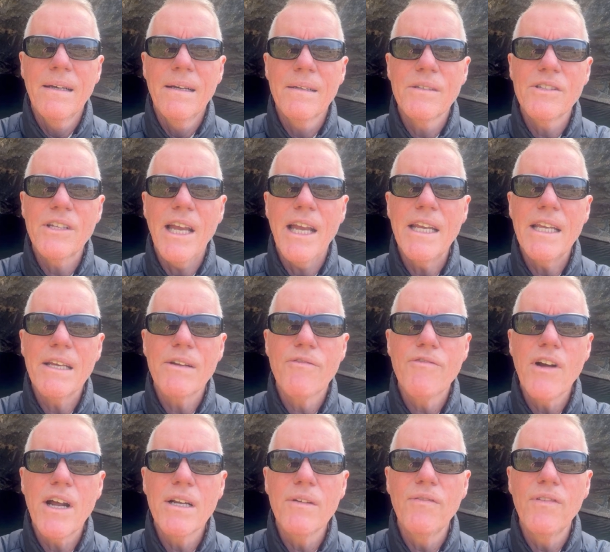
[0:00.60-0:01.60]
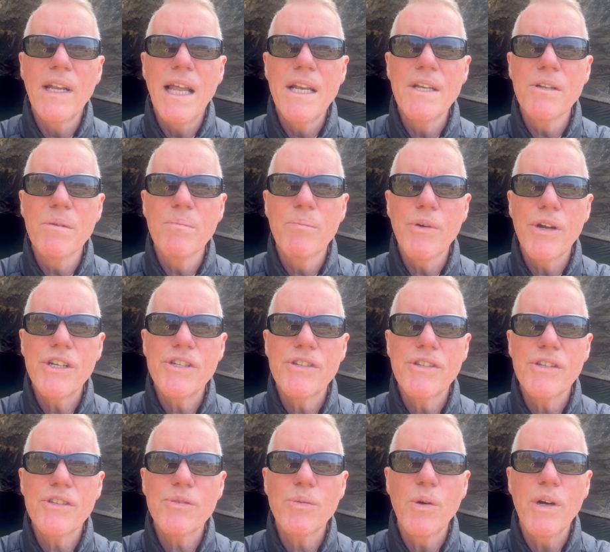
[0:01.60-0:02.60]
Standing in front of London Bridge
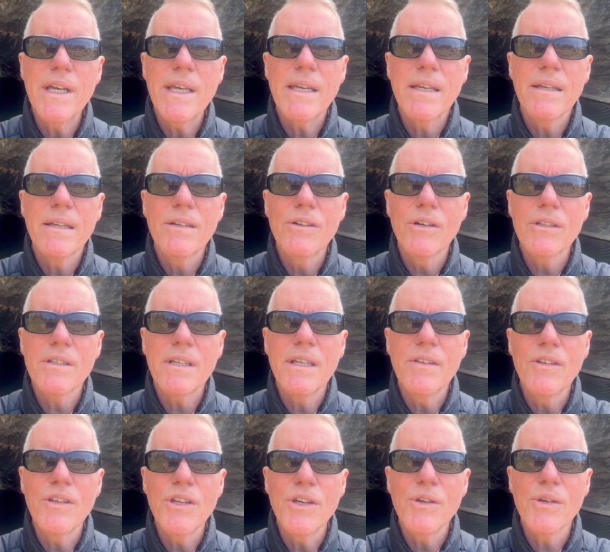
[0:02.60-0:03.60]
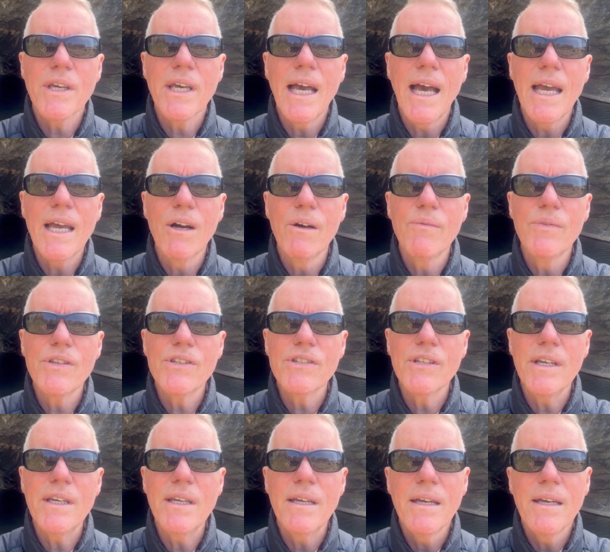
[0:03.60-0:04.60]
this week, not in the UK
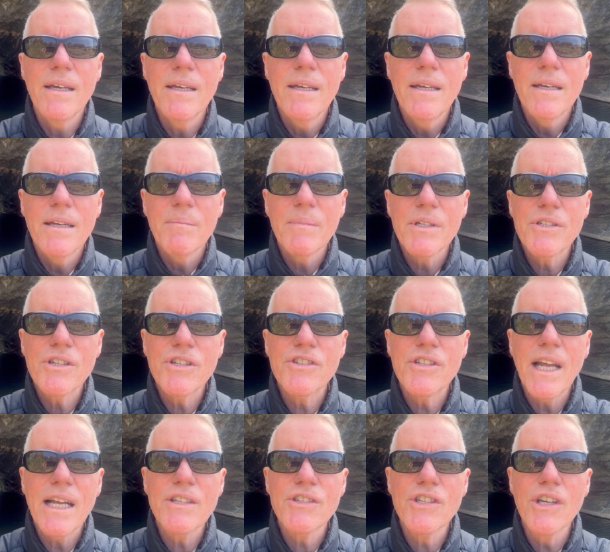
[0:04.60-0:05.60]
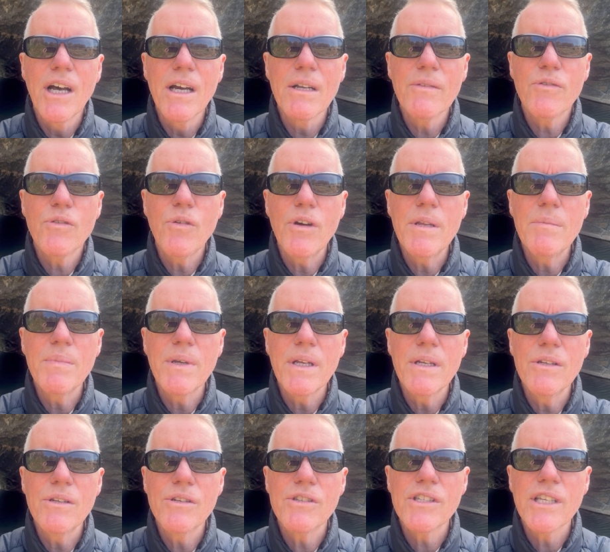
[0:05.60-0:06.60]
obviously, but just outside of Queanbeyan,
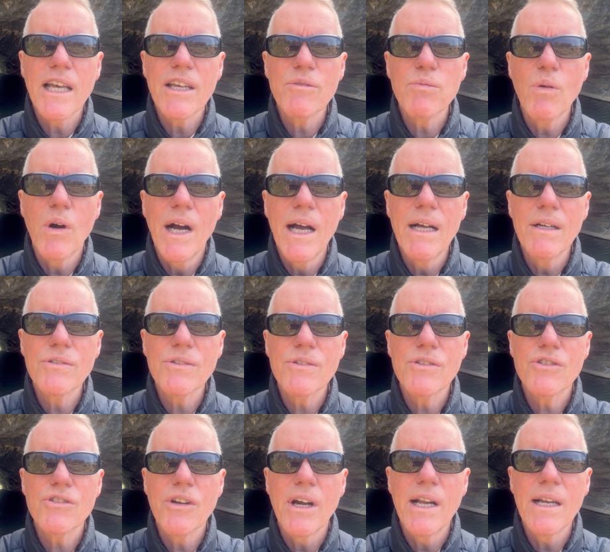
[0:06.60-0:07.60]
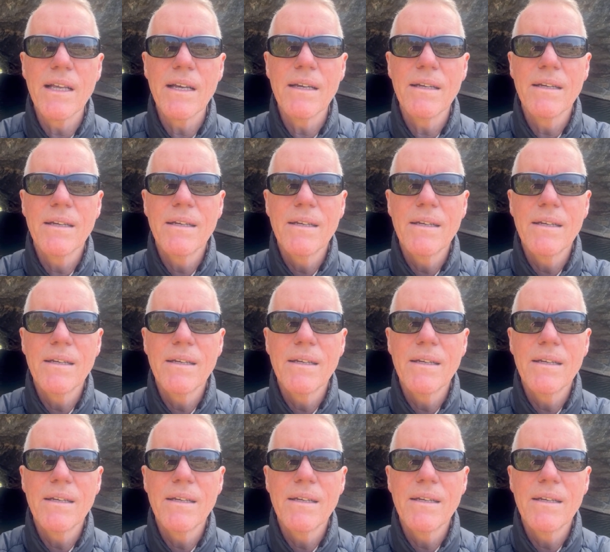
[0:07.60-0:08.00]
New South Wales, Australia,